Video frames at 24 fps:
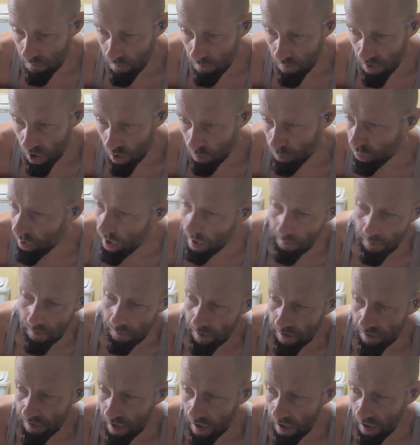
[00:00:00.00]
You're
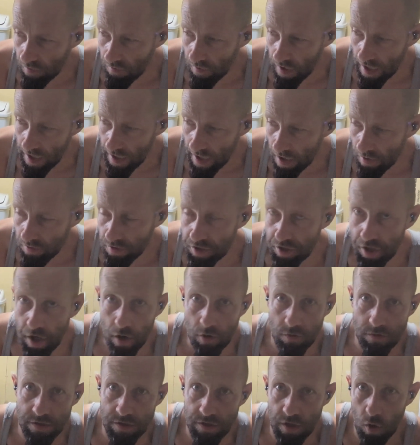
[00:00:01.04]
probably thinking right now,
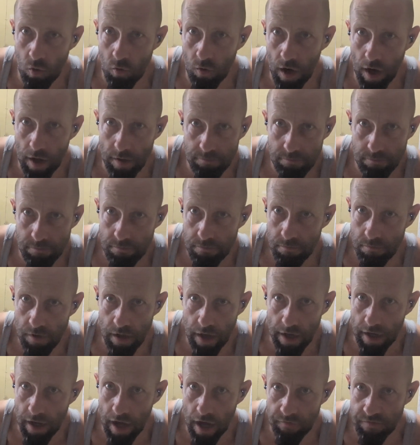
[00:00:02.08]
Joe, so what?
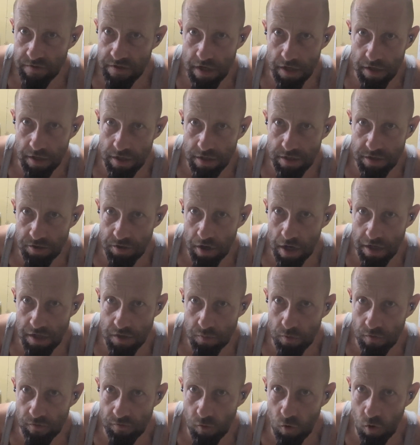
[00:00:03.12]
Like, I've seen this stretch
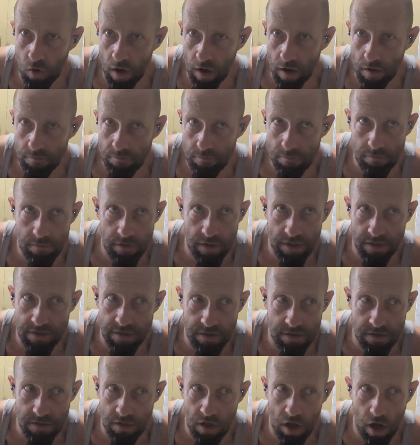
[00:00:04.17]
before. This
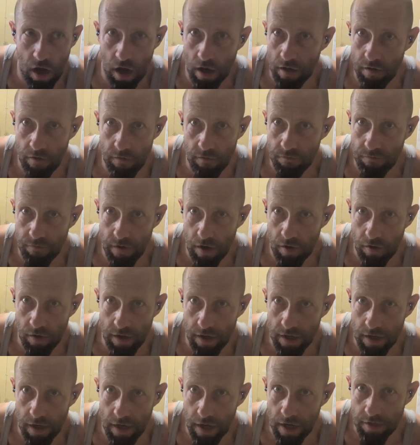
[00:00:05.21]
is not
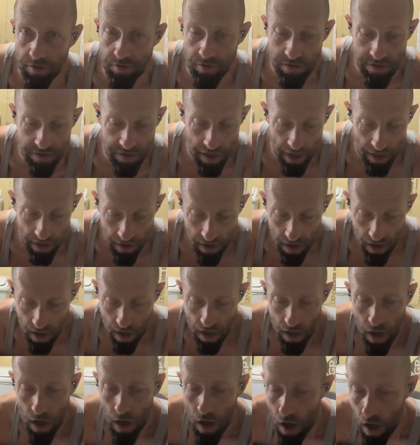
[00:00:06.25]
very interesting.
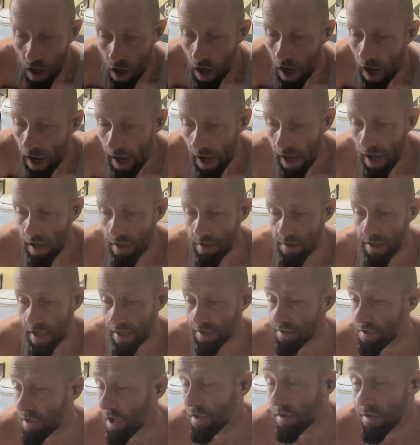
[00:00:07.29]

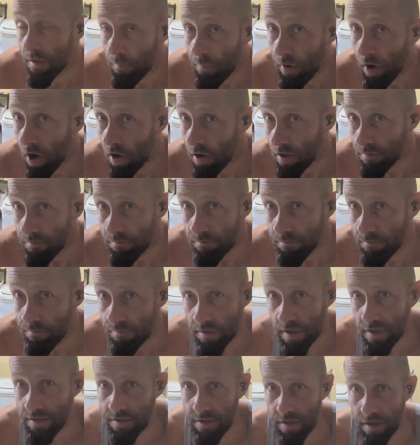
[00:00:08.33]
That's not the part.
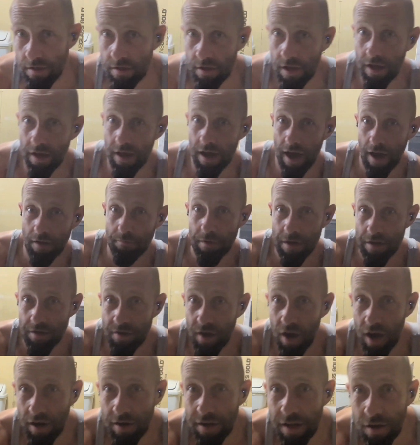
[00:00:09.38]
I've been
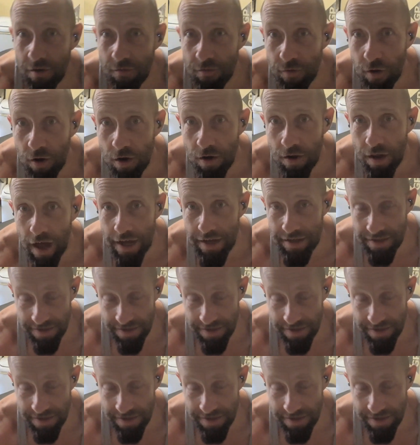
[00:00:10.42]
talking for like